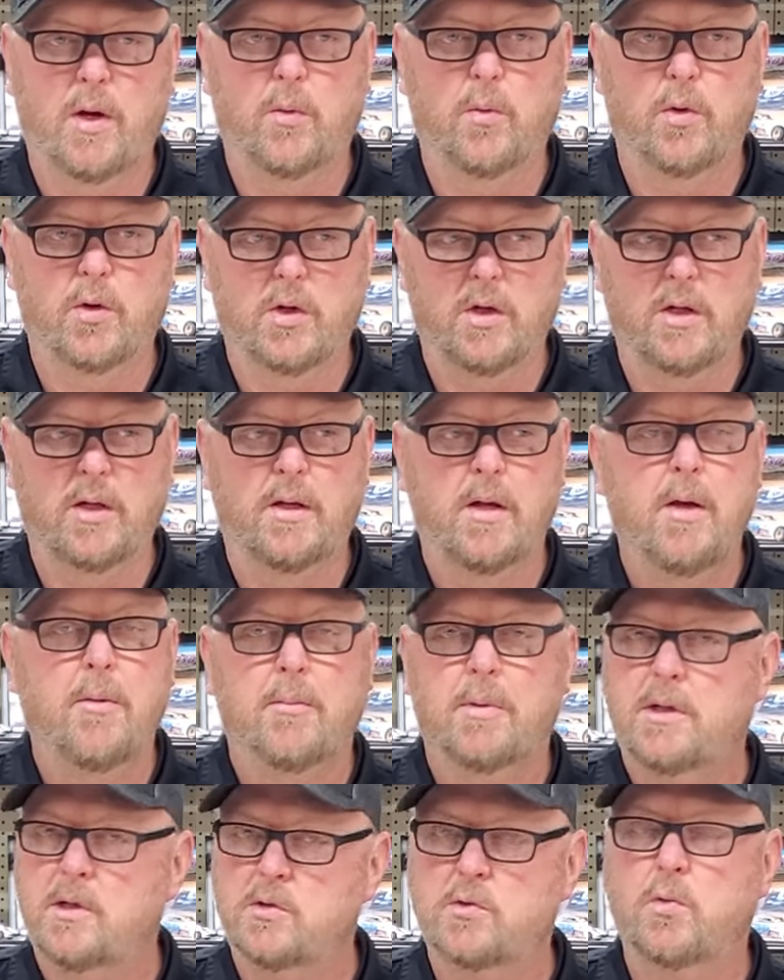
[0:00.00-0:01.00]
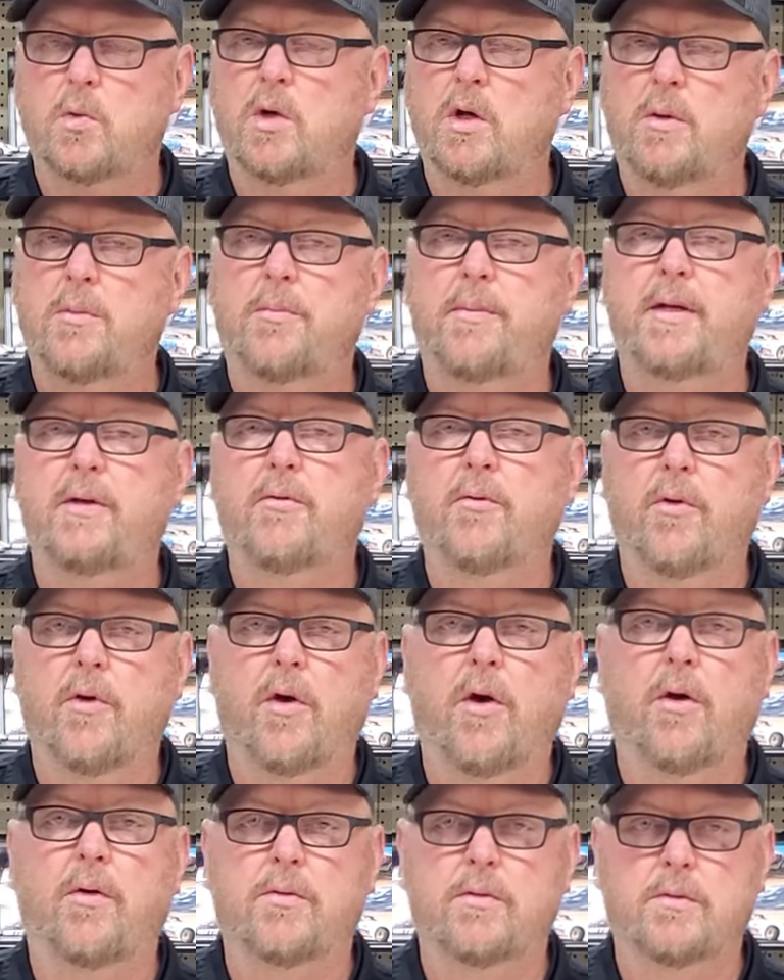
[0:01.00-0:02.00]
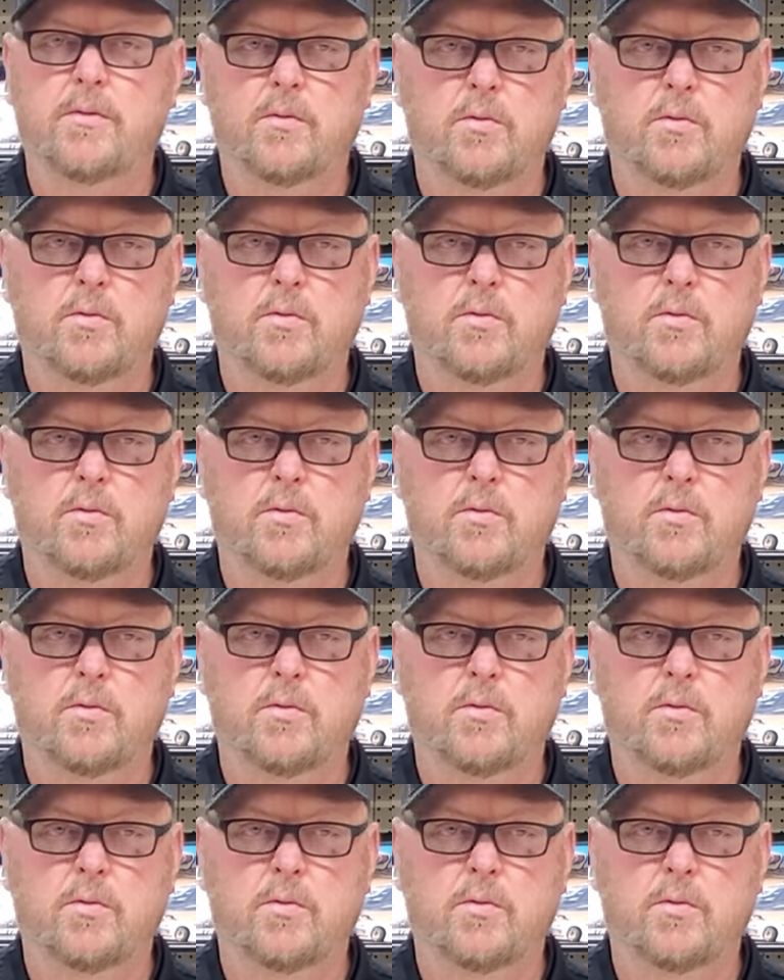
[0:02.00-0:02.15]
We're going to, because we're going to be wrong.